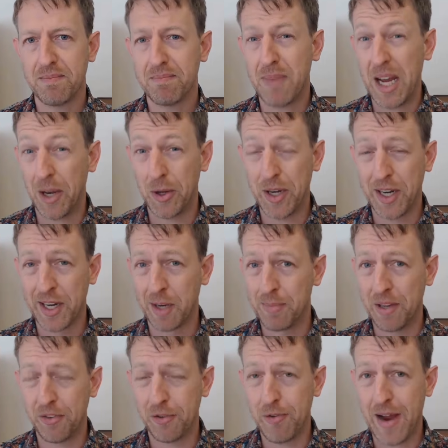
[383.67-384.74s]
Might look a little
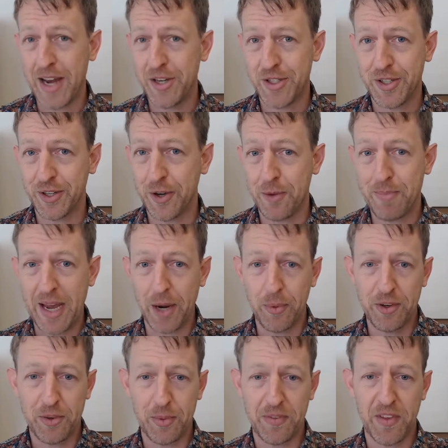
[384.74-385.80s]
bit strange to go
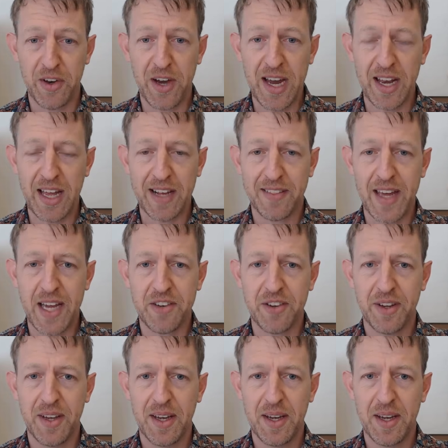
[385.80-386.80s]
backwards with the knight like that,